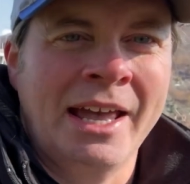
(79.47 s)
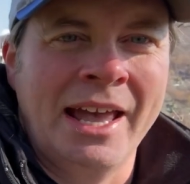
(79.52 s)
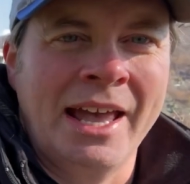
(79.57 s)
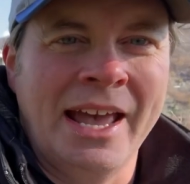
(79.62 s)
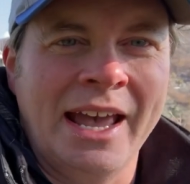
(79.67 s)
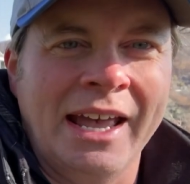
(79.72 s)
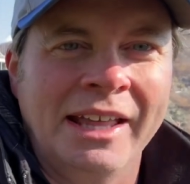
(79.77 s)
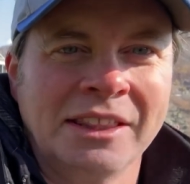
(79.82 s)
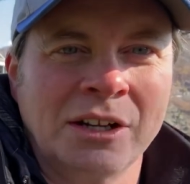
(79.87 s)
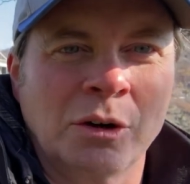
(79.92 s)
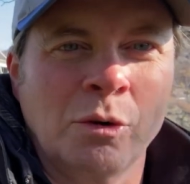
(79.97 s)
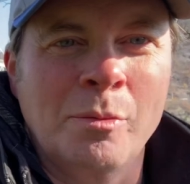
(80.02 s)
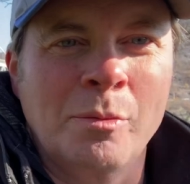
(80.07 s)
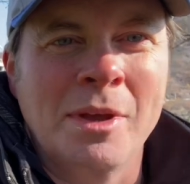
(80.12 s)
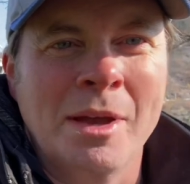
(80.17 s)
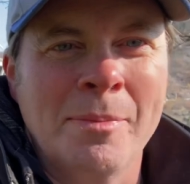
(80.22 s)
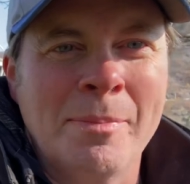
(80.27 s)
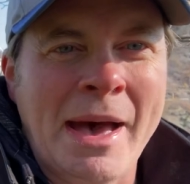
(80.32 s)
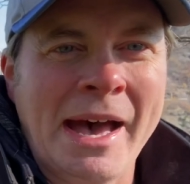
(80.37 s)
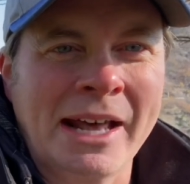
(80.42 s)
and there will
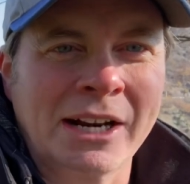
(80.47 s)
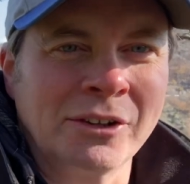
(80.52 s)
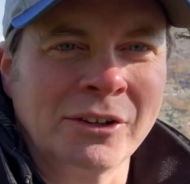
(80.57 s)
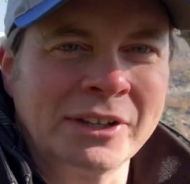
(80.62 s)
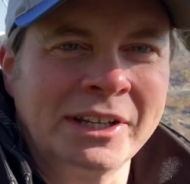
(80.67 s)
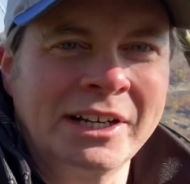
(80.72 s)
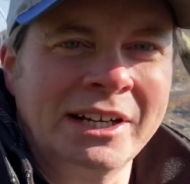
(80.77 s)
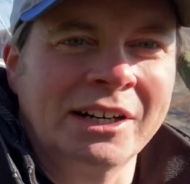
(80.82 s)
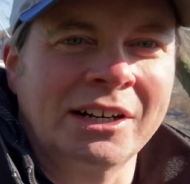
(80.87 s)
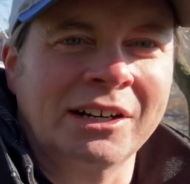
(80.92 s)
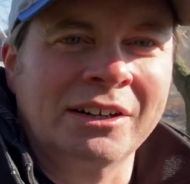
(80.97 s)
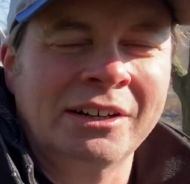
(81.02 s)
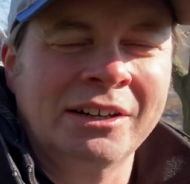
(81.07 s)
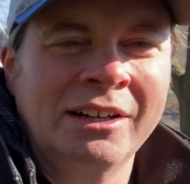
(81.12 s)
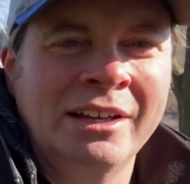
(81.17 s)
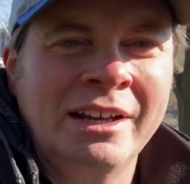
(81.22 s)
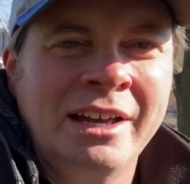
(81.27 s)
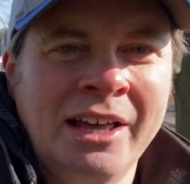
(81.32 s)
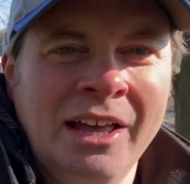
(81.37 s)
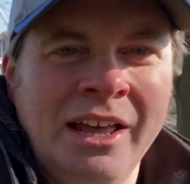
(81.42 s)
be a battle here
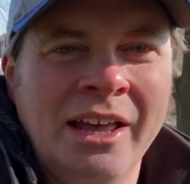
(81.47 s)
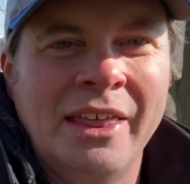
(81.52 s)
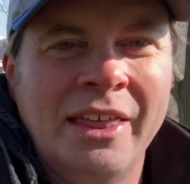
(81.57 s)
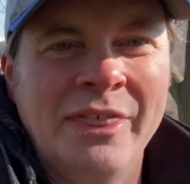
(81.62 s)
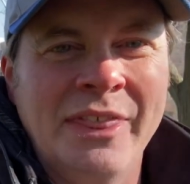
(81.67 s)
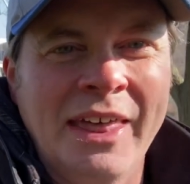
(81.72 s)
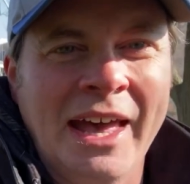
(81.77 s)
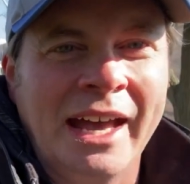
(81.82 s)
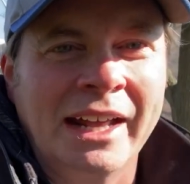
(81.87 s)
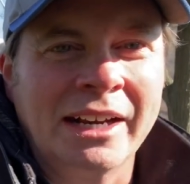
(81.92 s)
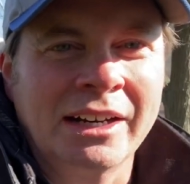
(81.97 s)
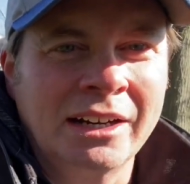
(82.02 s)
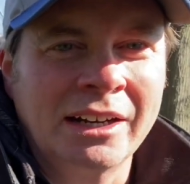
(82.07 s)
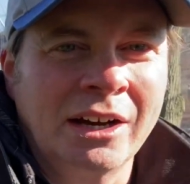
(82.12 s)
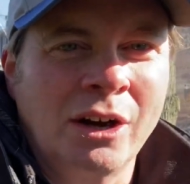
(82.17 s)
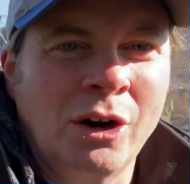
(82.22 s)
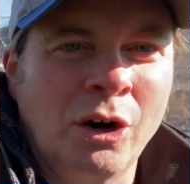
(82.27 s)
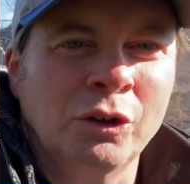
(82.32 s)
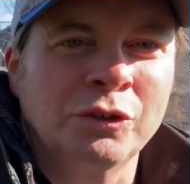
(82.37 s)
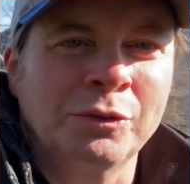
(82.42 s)
that
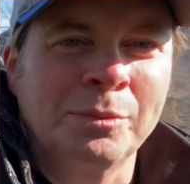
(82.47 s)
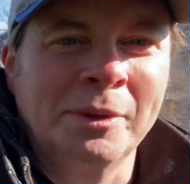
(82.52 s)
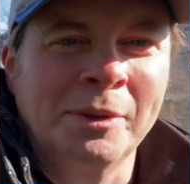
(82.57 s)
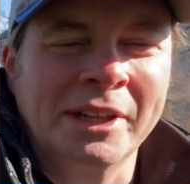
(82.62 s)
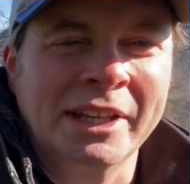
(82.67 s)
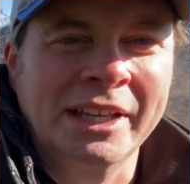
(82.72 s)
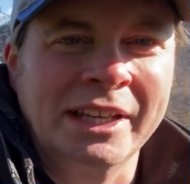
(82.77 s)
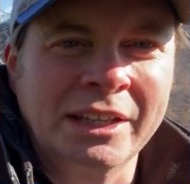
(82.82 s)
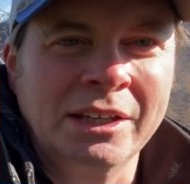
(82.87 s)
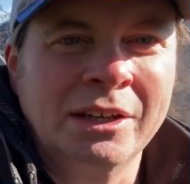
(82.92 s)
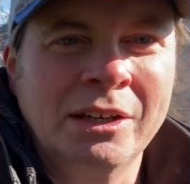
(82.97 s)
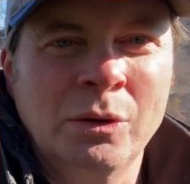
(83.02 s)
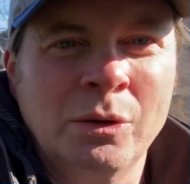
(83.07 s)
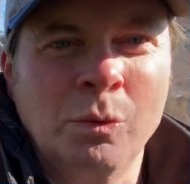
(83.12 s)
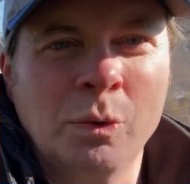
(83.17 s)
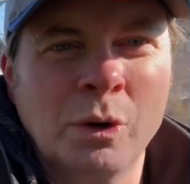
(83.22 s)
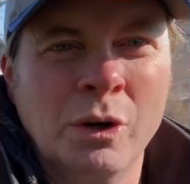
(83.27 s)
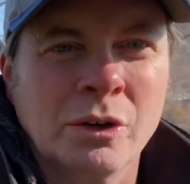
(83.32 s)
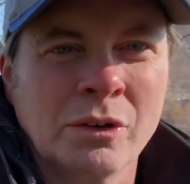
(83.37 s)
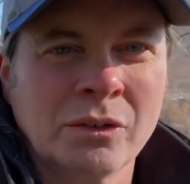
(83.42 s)
ultimately
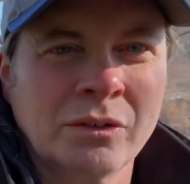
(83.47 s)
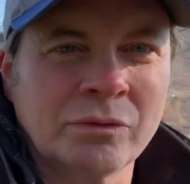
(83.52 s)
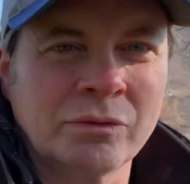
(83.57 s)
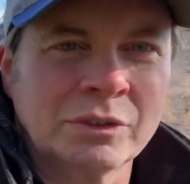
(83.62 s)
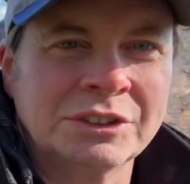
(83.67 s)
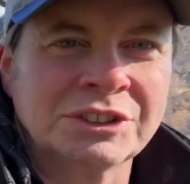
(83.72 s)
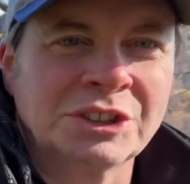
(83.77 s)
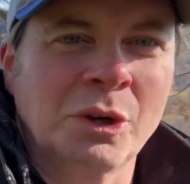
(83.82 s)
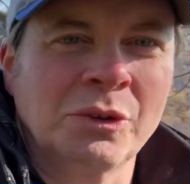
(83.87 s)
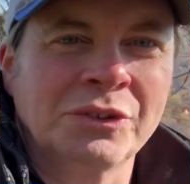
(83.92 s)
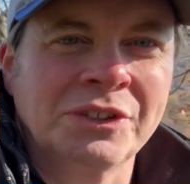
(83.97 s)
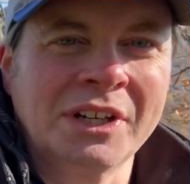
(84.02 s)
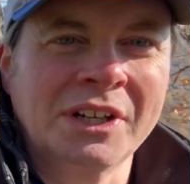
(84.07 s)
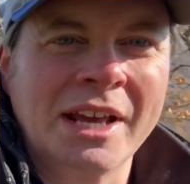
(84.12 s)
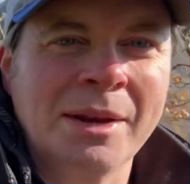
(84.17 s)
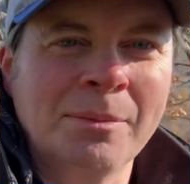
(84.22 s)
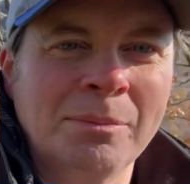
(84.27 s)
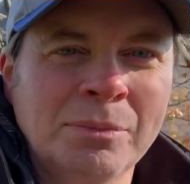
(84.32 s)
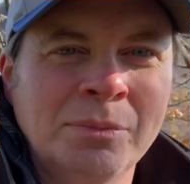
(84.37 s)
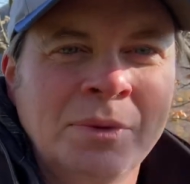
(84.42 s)
will result in
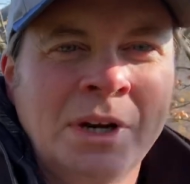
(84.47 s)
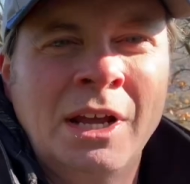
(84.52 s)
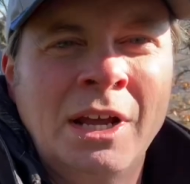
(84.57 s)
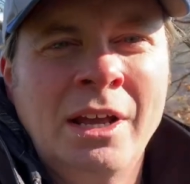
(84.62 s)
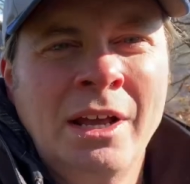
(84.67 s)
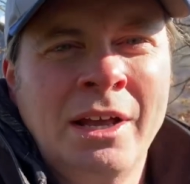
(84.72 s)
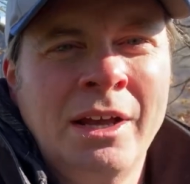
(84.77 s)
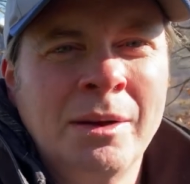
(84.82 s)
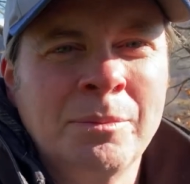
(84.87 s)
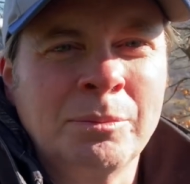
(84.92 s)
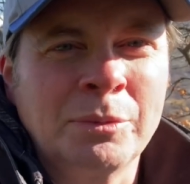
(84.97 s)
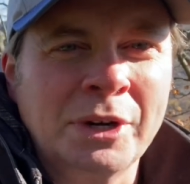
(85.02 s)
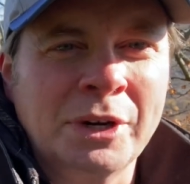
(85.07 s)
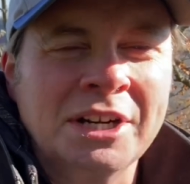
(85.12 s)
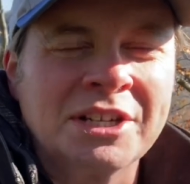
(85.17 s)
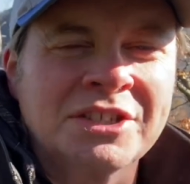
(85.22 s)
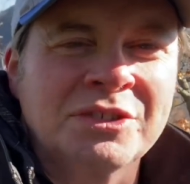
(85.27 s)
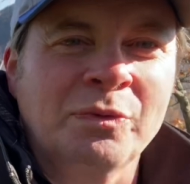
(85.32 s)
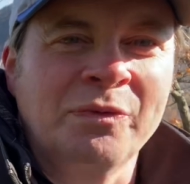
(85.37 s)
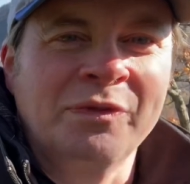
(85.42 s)
a
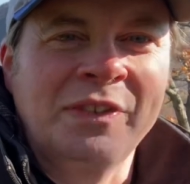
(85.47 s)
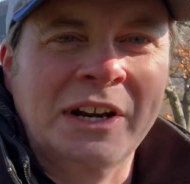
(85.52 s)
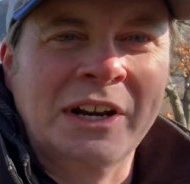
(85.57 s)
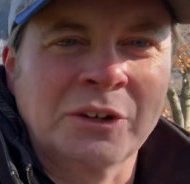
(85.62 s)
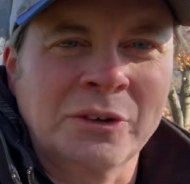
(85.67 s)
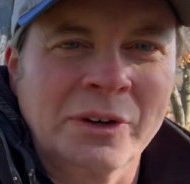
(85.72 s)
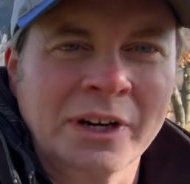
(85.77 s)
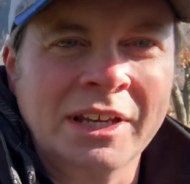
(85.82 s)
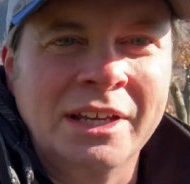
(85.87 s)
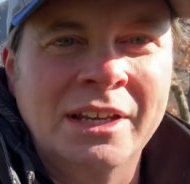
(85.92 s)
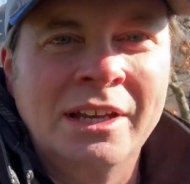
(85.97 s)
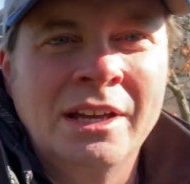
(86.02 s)
British victory,